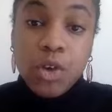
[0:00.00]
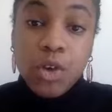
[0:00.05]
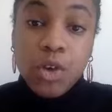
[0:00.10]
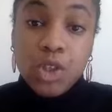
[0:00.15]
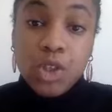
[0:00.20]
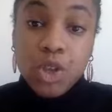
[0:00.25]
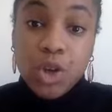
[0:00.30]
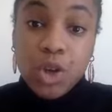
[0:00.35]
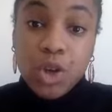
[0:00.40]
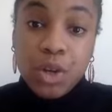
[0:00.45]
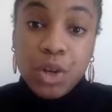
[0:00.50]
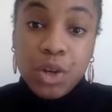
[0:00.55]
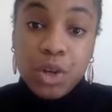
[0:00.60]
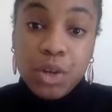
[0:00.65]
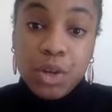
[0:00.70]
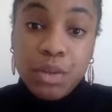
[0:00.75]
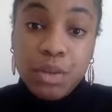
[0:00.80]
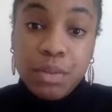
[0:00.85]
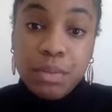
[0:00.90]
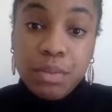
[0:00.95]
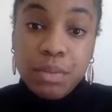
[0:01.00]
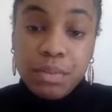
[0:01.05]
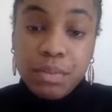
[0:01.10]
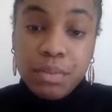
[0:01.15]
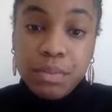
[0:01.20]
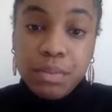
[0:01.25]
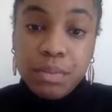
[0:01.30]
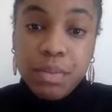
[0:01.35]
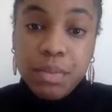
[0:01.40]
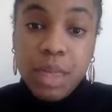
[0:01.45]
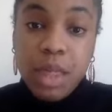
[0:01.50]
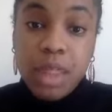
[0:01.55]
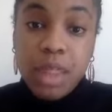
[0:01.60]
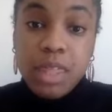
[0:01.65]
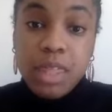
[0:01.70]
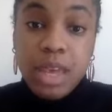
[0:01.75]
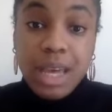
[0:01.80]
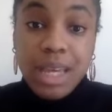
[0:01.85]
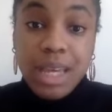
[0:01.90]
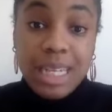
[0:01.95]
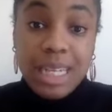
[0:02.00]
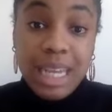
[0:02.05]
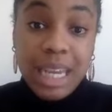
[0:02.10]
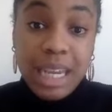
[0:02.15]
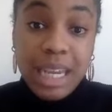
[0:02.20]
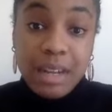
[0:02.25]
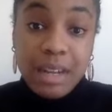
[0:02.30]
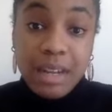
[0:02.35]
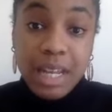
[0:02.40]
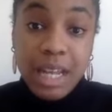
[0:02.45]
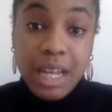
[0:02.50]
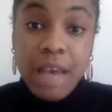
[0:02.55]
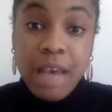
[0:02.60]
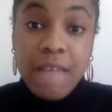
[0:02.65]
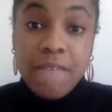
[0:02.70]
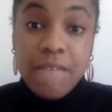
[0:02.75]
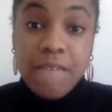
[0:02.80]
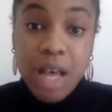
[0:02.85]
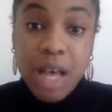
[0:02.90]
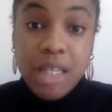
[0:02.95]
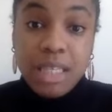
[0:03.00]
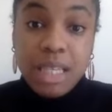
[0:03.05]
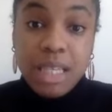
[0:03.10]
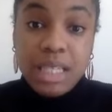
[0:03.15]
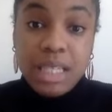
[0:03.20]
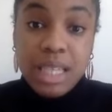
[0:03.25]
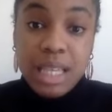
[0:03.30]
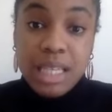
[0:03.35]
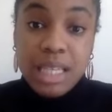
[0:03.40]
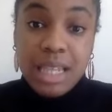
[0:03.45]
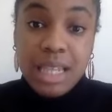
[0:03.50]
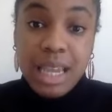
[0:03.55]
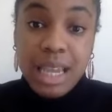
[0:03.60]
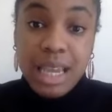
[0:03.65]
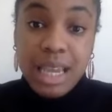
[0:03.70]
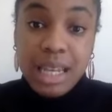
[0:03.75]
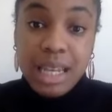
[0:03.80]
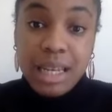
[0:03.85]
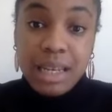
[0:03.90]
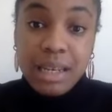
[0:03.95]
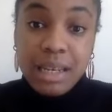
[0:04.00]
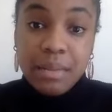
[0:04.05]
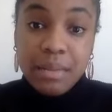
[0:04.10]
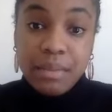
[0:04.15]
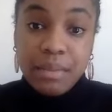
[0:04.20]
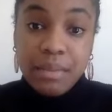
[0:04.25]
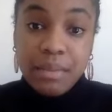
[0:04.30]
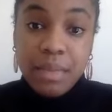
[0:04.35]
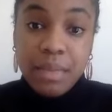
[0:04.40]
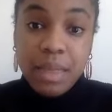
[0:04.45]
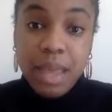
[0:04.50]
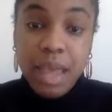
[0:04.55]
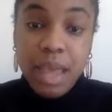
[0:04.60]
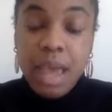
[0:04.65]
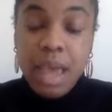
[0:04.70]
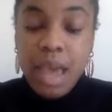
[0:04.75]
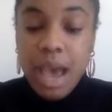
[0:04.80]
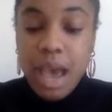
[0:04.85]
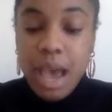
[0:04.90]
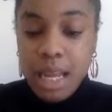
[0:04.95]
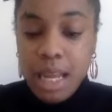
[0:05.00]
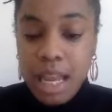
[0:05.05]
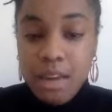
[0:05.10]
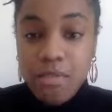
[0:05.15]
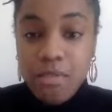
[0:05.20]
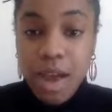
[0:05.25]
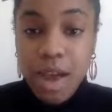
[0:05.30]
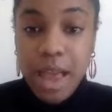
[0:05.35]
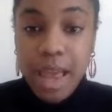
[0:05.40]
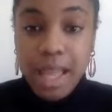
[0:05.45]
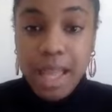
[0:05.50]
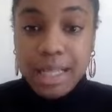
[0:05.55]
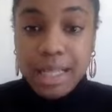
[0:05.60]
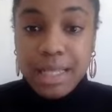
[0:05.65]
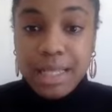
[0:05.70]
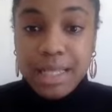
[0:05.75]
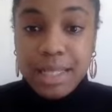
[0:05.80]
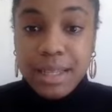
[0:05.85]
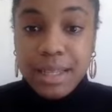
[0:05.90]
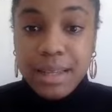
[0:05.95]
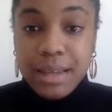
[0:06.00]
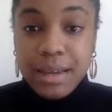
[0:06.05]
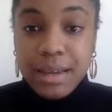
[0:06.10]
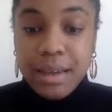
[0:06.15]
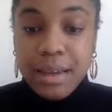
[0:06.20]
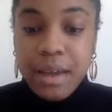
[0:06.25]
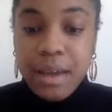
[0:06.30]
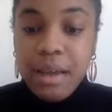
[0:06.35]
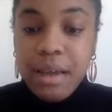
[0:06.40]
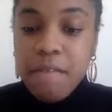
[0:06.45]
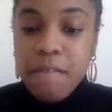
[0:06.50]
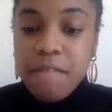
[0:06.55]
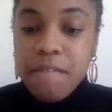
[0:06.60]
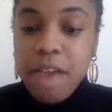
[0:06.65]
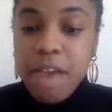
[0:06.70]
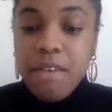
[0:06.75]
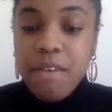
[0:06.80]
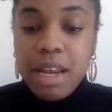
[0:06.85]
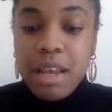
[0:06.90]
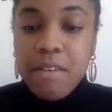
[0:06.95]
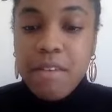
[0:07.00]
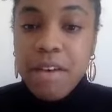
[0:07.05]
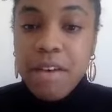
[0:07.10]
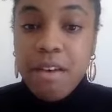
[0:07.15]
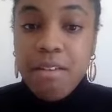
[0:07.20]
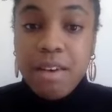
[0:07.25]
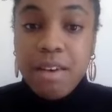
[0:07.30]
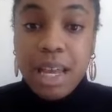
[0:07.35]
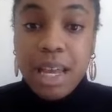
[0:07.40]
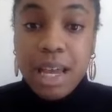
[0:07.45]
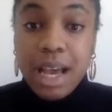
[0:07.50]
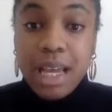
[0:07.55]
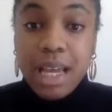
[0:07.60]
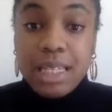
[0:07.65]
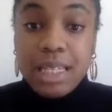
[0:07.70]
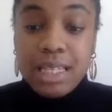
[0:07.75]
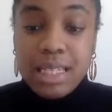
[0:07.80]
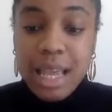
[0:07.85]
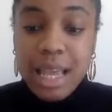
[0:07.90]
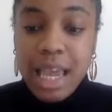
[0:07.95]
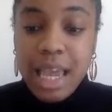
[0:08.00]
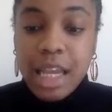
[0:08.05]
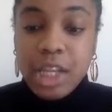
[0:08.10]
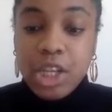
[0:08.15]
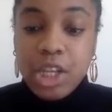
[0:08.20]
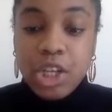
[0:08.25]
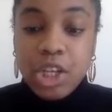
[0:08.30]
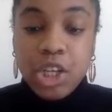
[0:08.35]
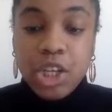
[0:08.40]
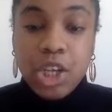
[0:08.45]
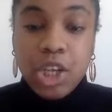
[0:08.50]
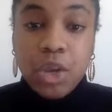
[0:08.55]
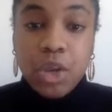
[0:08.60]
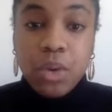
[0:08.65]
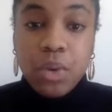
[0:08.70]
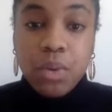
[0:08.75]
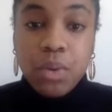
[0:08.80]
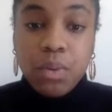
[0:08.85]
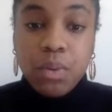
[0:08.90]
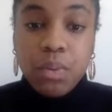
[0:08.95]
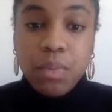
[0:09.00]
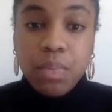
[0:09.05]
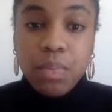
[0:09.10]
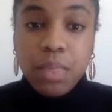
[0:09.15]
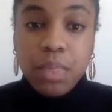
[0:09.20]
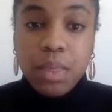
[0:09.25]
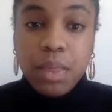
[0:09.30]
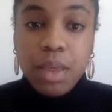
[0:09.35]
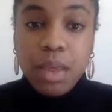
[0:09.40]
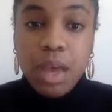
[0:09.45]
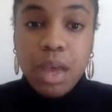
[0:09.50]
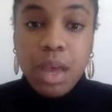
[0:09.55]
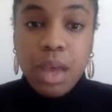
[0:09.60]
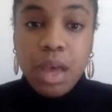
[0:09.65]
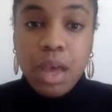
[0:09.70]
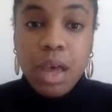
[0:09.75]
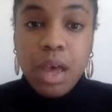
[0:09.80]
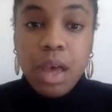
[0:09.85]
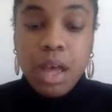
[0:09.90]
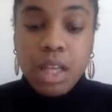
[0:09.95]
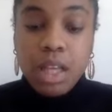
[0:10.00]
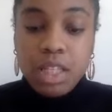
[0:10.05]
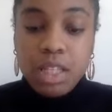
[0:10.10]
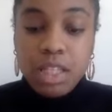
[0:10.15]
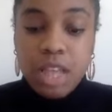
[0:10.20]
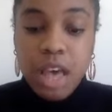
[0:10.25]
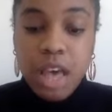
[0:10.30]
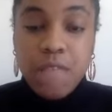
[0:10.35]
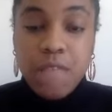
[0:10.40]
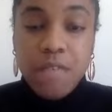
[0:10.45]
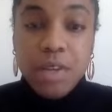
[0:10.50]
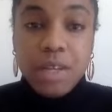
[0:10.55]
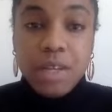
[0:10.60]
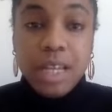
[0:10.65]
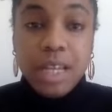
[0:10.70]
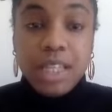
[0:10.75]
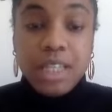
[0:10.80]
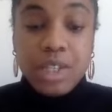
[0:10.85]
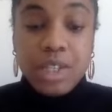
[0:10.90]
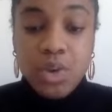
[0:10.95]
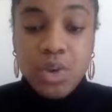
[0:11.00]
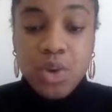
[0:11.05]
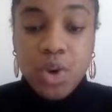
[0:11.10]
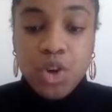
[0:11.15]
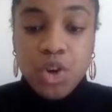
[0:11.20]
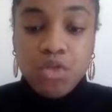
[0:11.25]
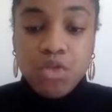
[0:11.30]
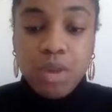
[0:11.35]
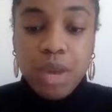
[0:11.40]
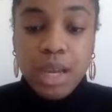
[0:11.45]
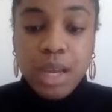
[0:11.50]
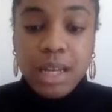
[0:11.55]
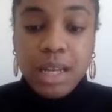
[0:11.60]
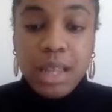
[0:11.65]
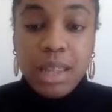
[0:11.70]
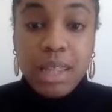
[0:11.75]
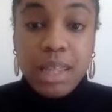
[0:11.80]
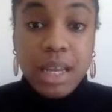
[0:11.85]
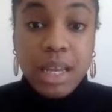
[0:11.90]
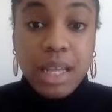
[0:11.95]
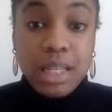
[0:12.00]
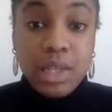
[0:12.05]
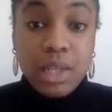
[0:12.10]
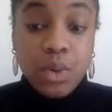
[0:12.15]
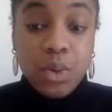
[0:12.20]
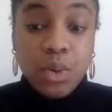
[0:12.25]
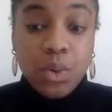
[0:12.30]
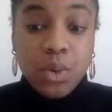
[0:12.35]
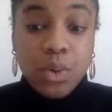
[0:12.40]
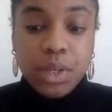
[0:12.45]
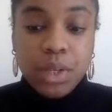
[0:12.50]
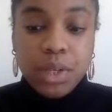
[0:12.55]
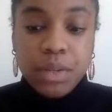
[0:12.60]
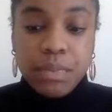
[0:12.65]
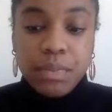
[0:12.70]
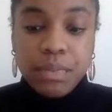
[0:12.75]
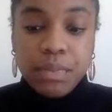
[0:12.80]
John 13, verses 16. And he writes, "Verily, verily, I say to you, a servant is not greater than his Lord.